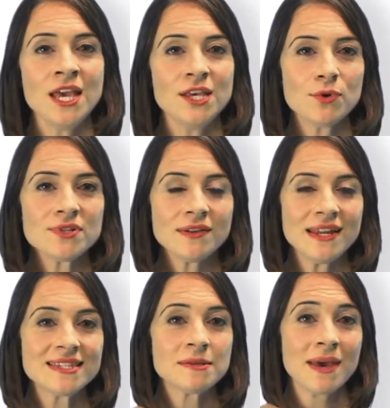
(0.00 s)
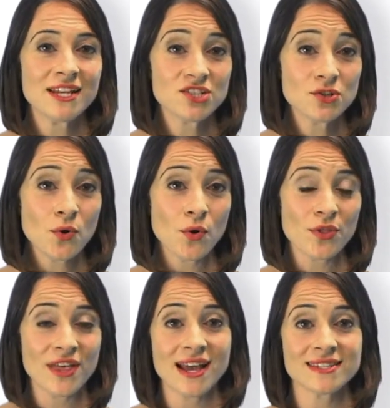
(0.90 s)
You also need to make sure
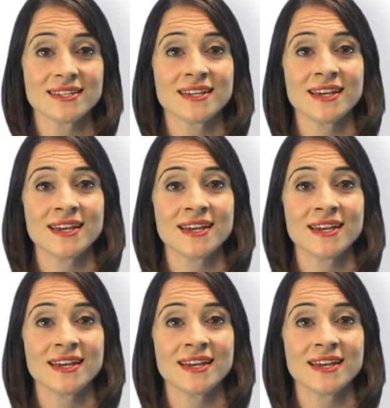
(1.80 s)
that